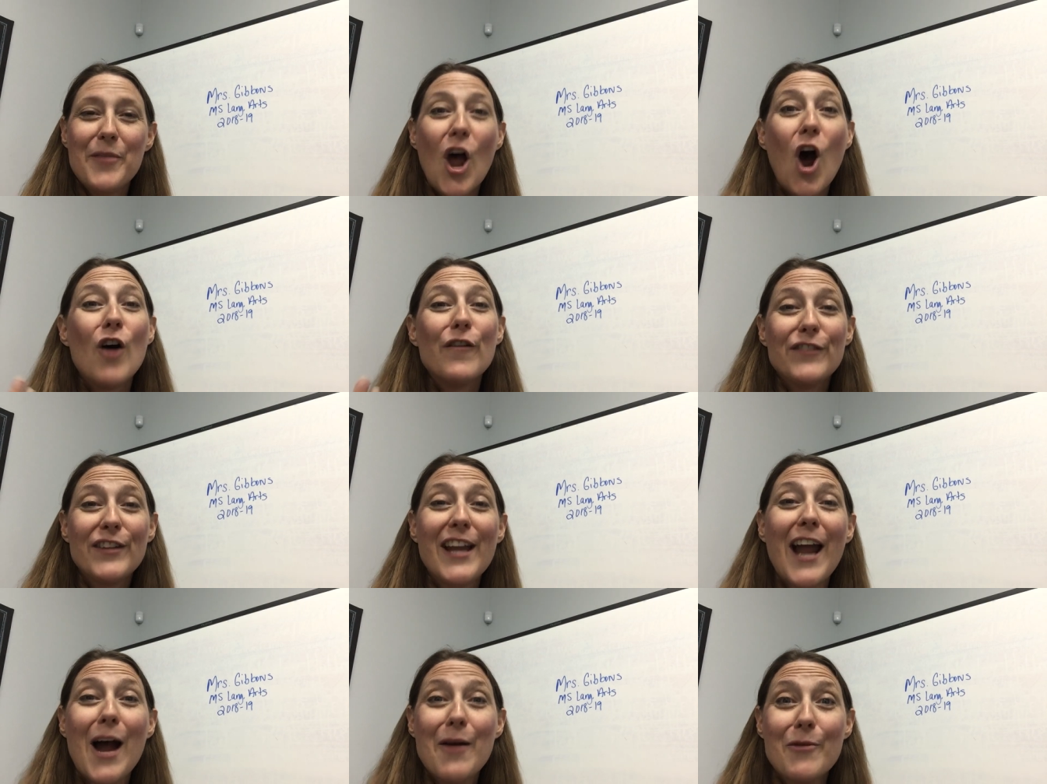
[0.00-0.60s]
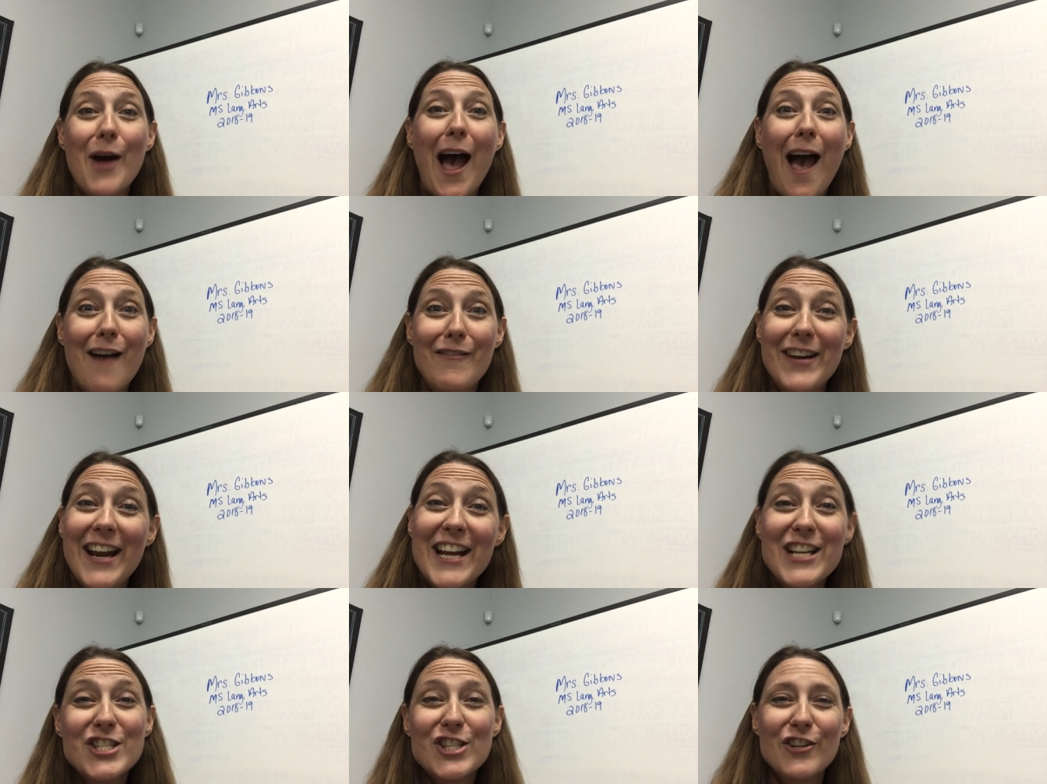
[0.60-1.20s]
hopefully I will have
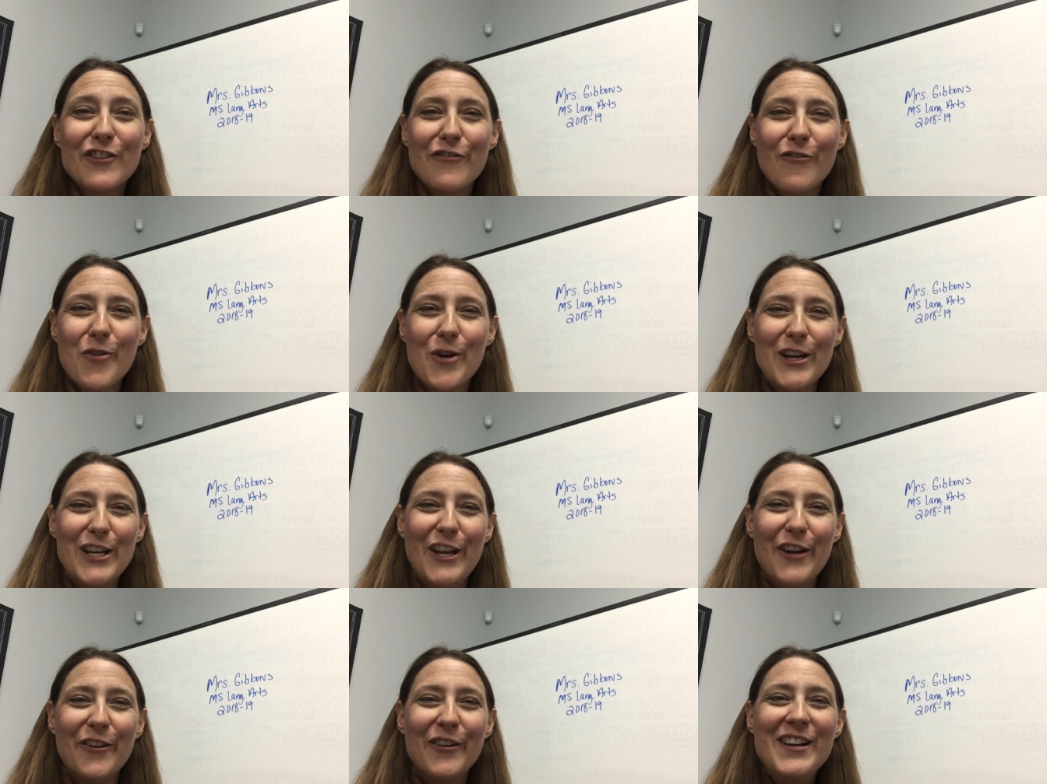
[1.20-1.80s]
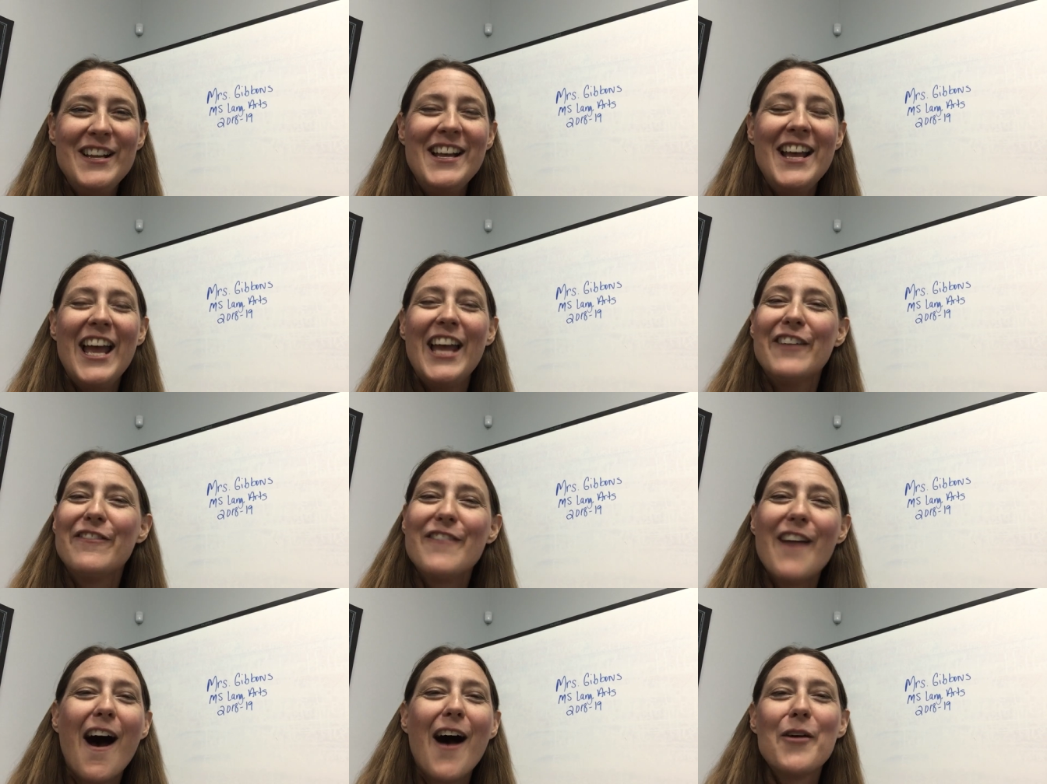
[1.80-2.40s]
an answer for you.
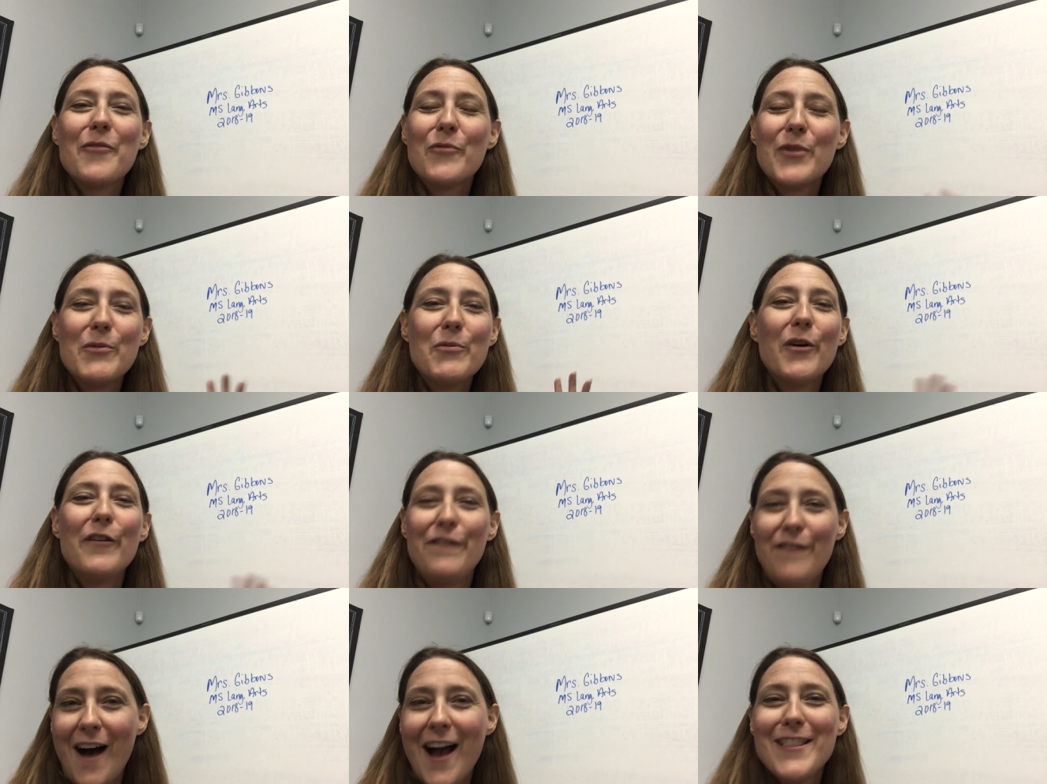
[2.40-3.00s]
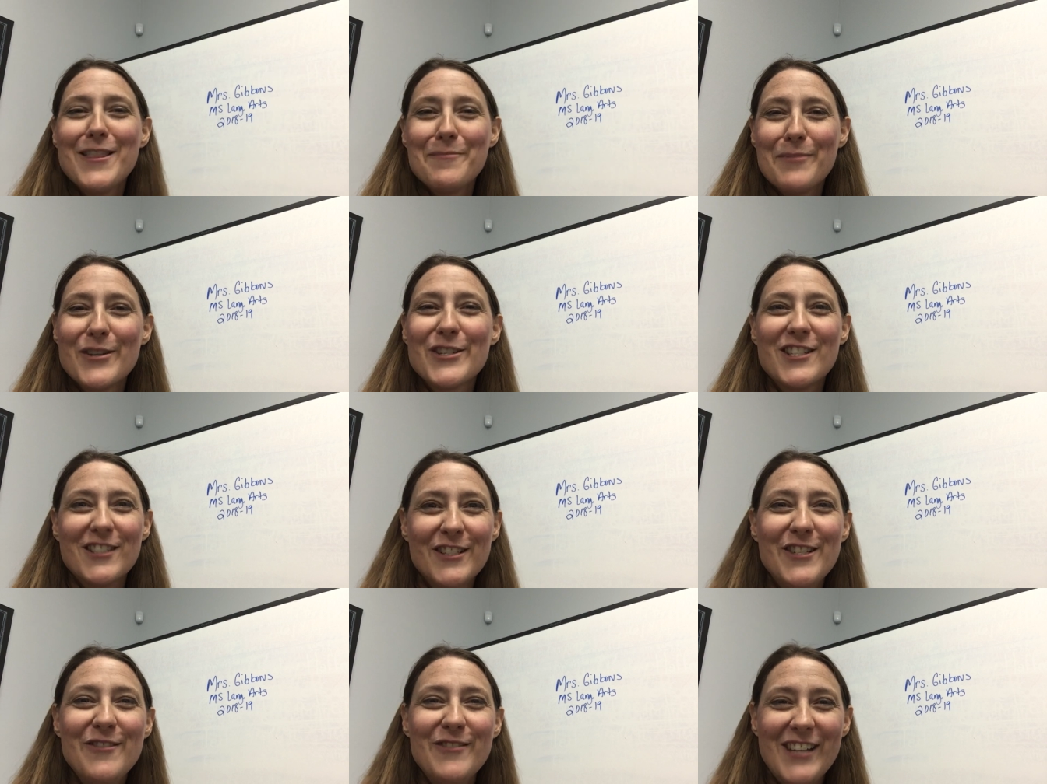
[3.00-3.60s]
If not, we will find the
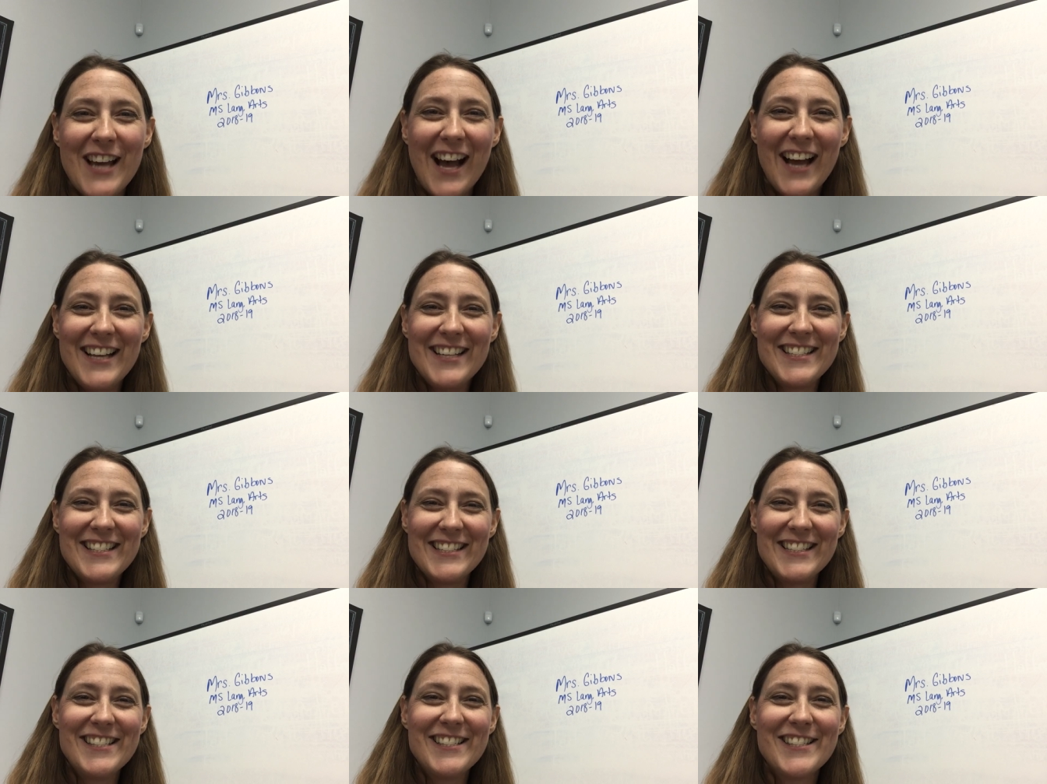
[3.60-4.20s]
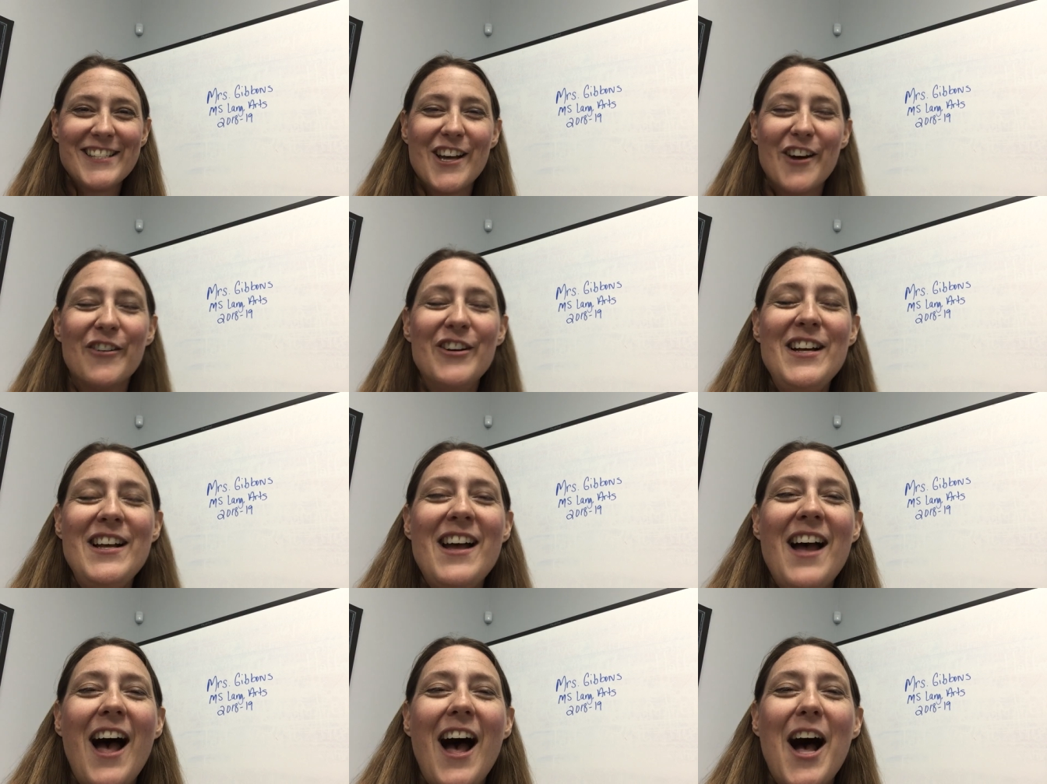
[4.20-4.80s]
person who does. And so
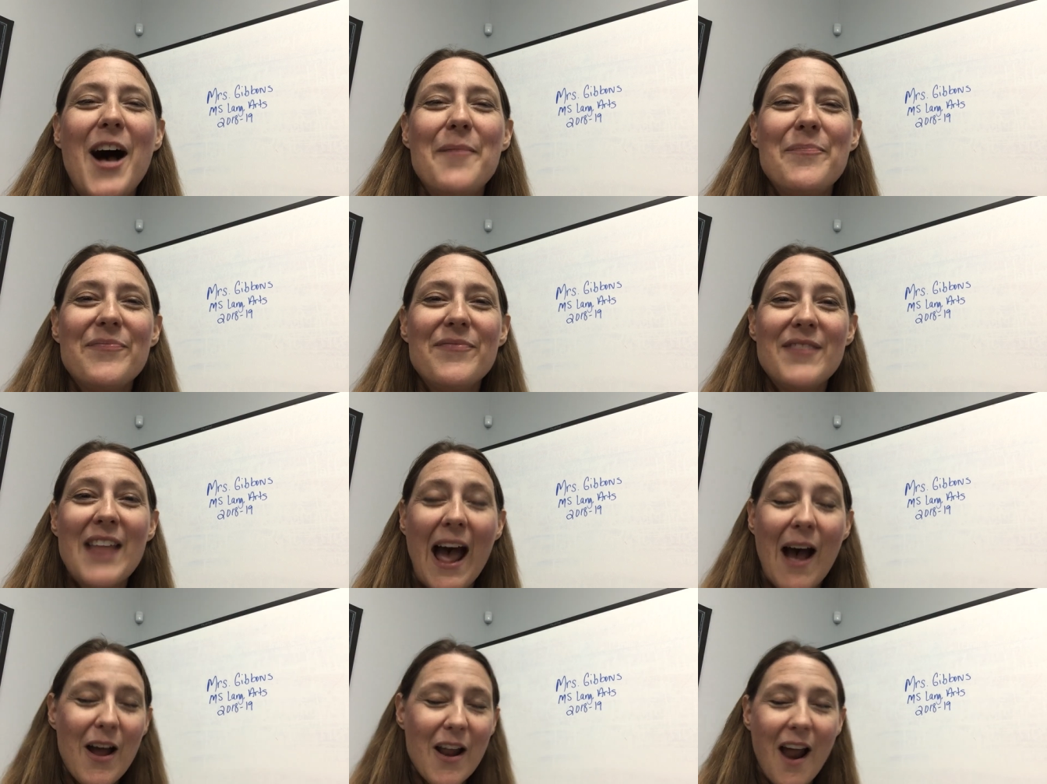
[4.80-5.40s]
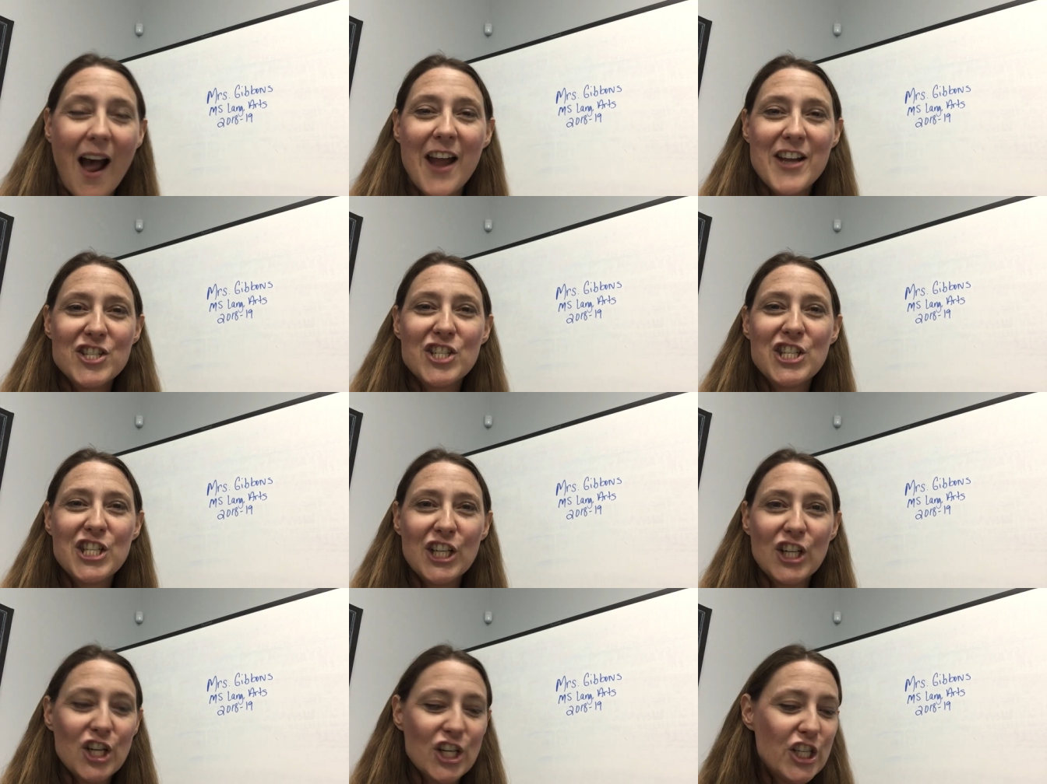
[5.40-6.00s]
that I
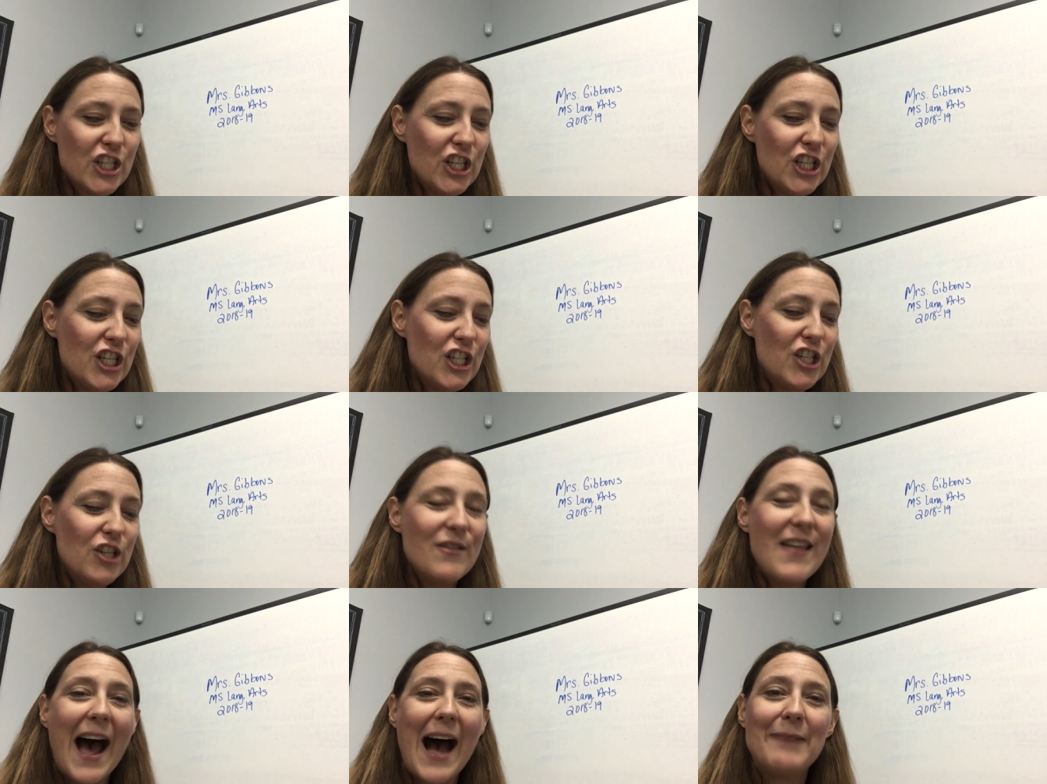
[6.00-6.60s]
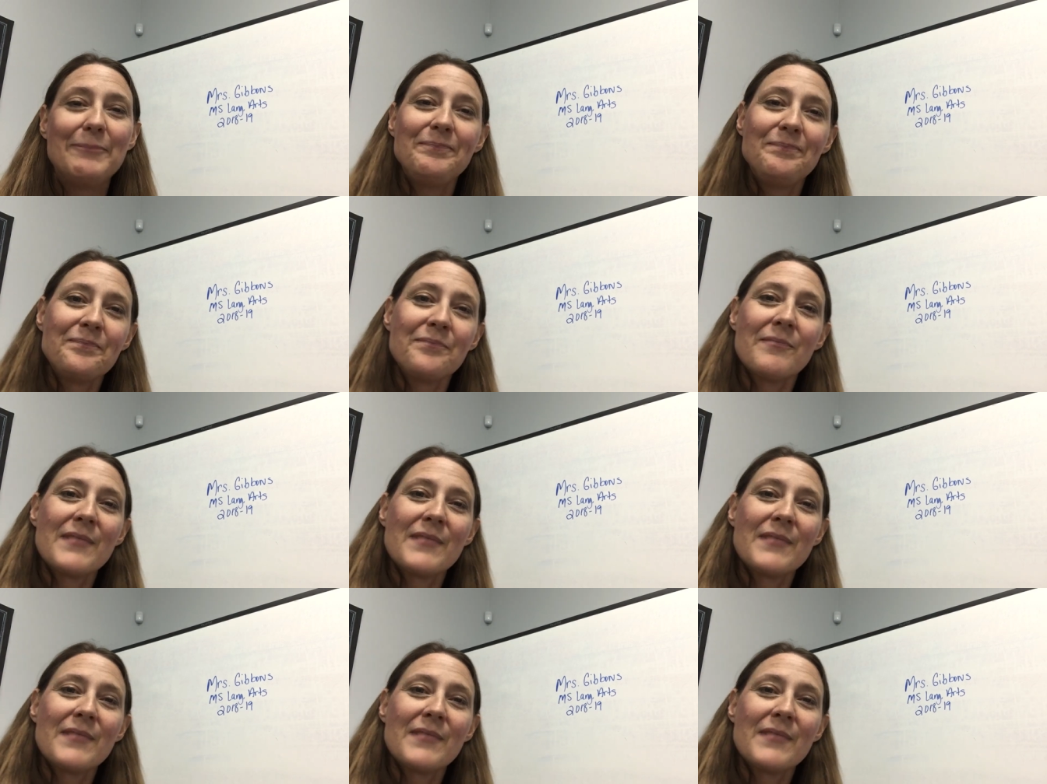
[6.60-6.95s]
just encourage you to do that.